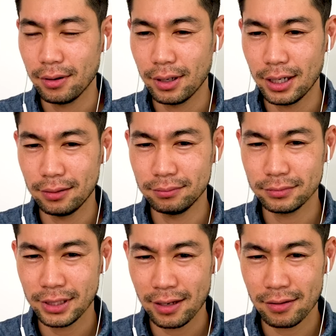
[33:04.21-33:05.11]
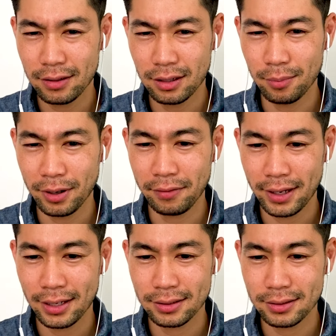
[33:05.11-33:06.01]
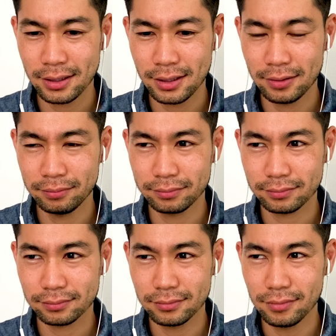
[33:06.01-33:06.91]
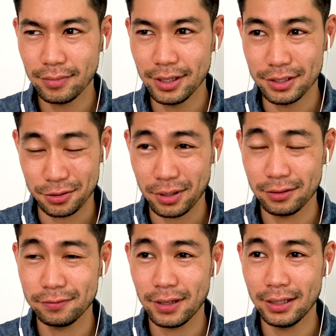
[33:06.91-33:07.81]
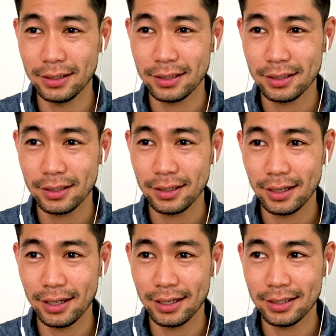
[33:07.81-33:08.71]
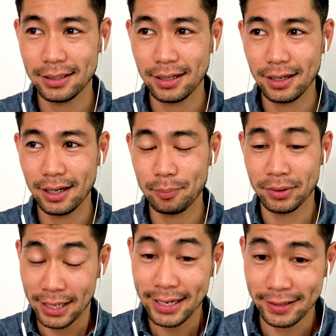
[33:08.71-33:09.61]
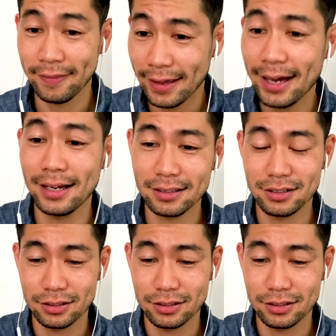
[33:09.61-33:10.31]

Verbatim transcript: Thinking about that is quite fun, and applying that